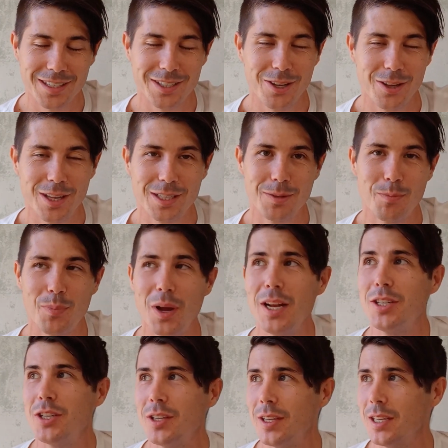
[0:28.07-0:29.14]
So there's a
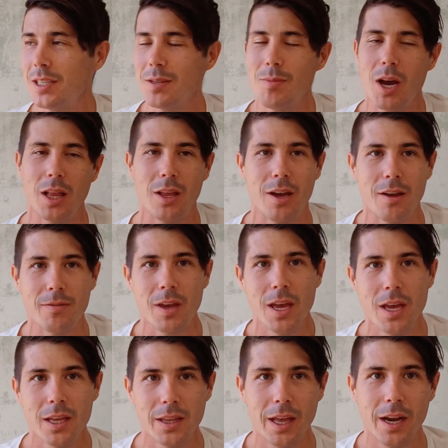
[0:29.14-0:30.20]
bunch of things in my life
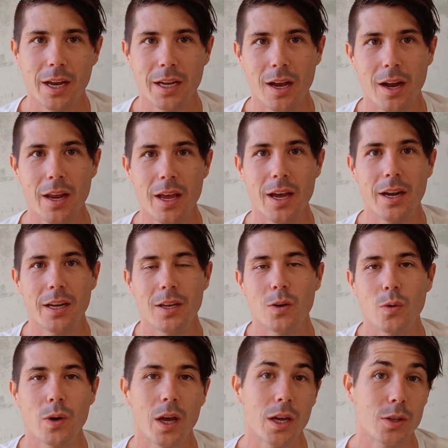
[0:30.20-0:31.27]
that I cut out in
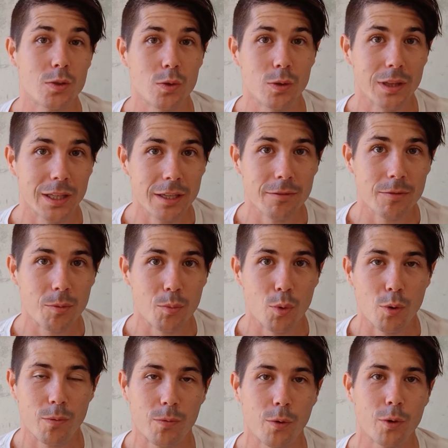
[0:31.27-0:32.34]
order to live
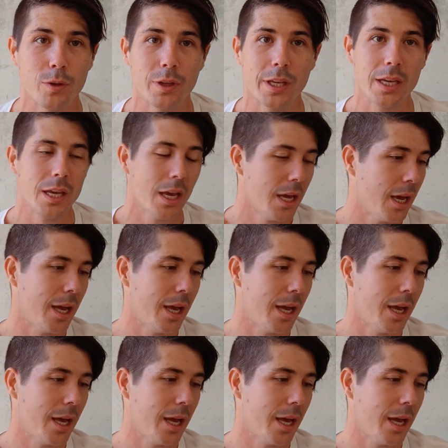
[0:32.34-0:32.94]
more frugally,